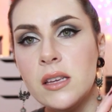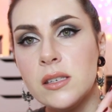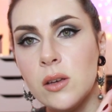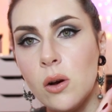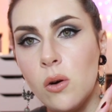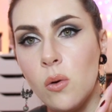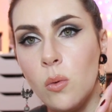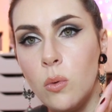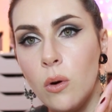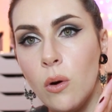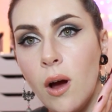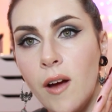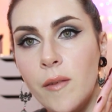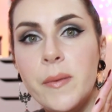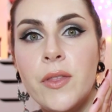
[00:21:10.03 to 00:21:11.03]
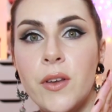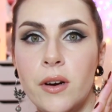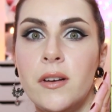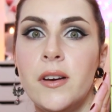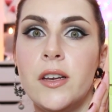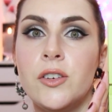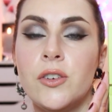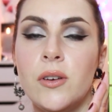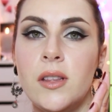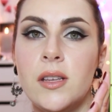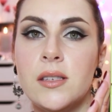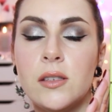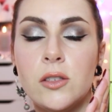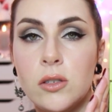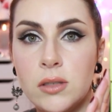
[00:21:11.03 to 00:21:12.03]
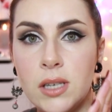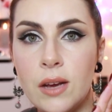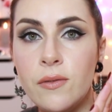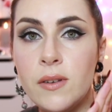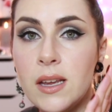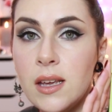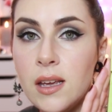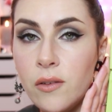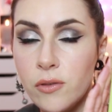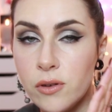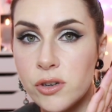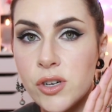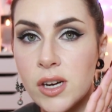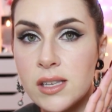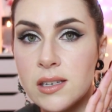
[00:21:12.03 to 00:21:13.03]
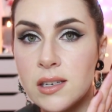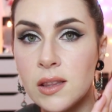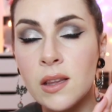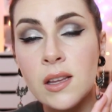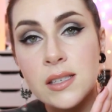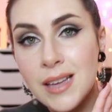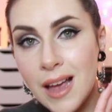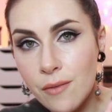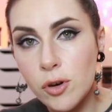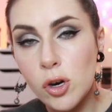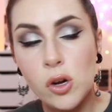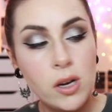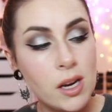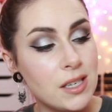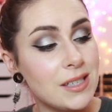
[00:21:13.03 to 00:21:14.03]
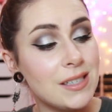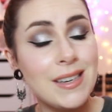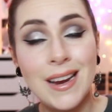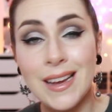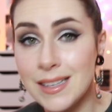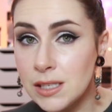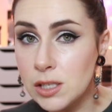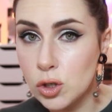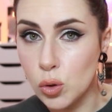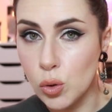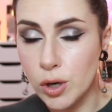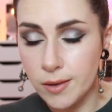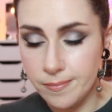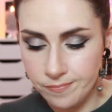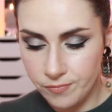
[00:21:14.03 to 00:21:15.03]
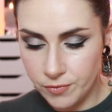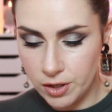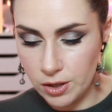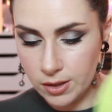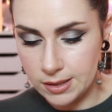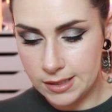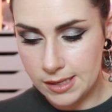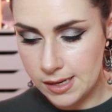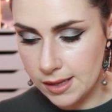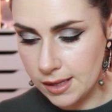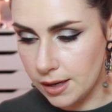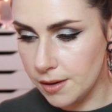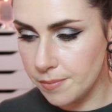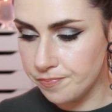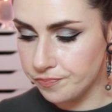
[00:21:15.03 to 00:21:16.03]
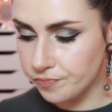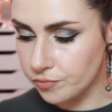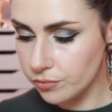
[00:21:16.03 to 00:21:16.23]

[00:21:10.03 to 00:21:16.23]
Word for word: So I've been thoroughly enjoying this. So definitely, if you're interested in this, have a look at it in store. You'll see it there.